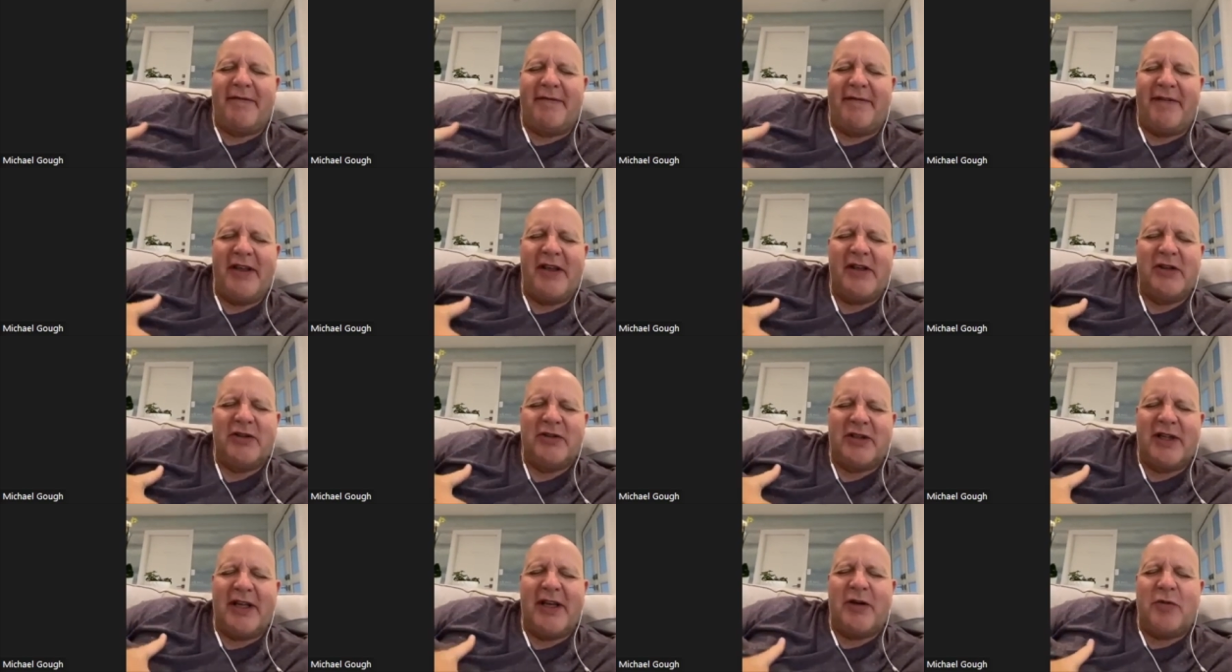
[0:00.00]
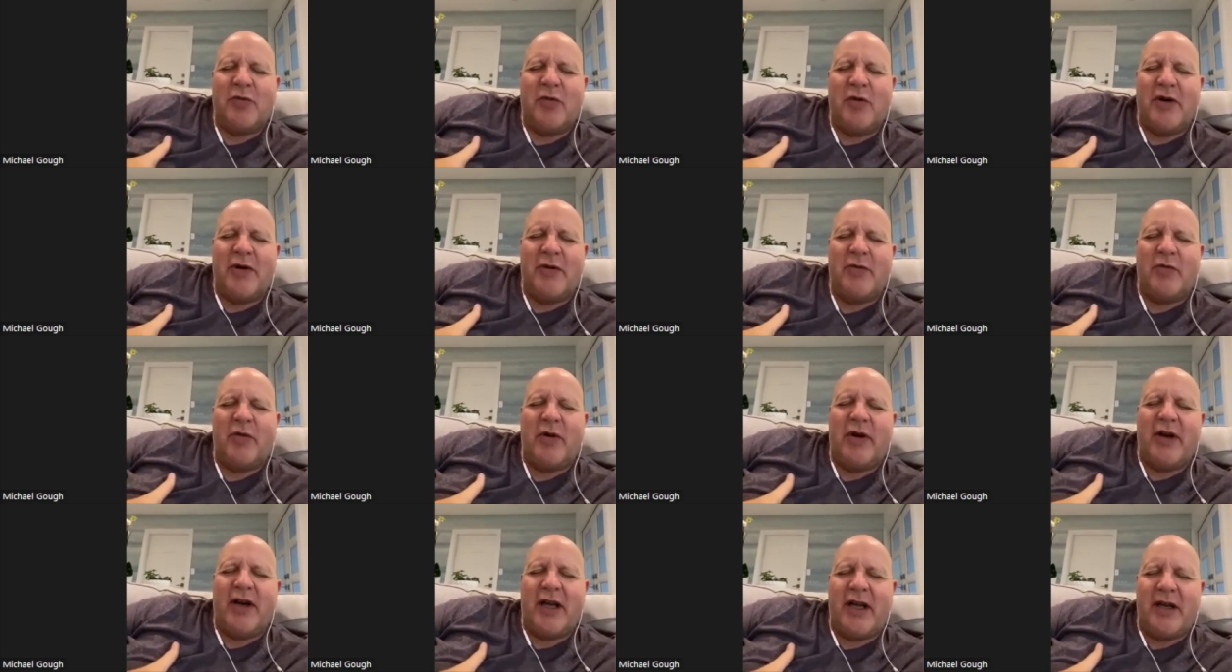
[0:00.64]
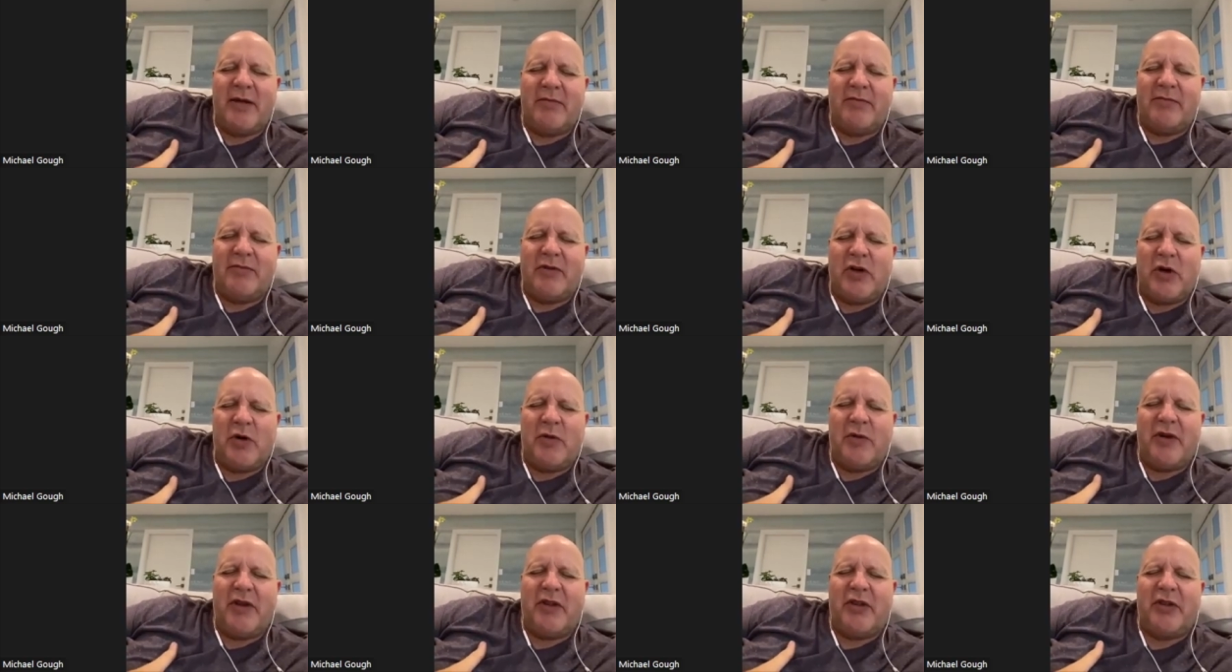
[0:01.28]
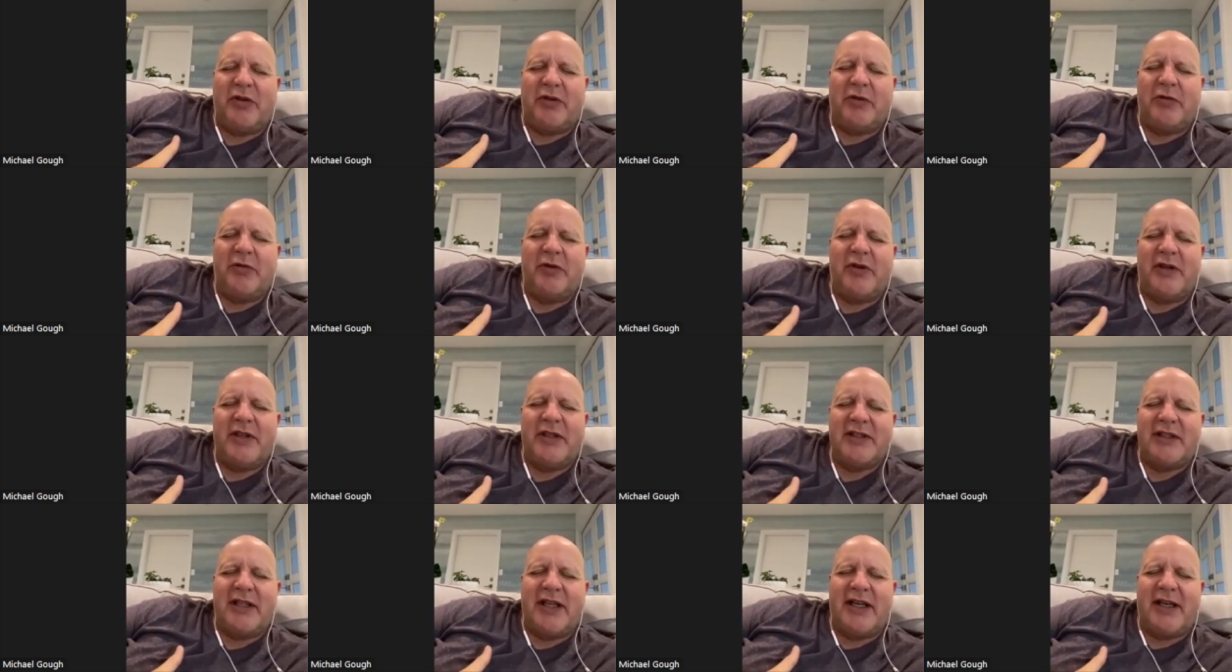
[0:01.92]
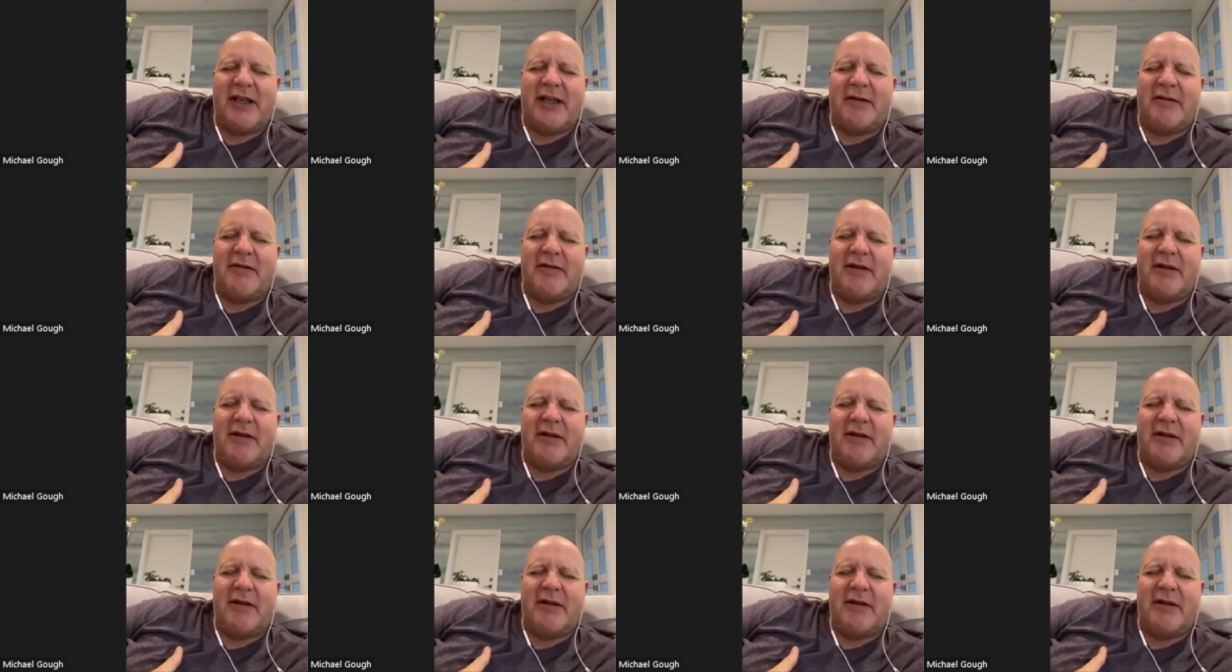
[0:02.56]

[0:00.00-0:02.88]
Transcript: yeah. feels like w- when I'm going through it is like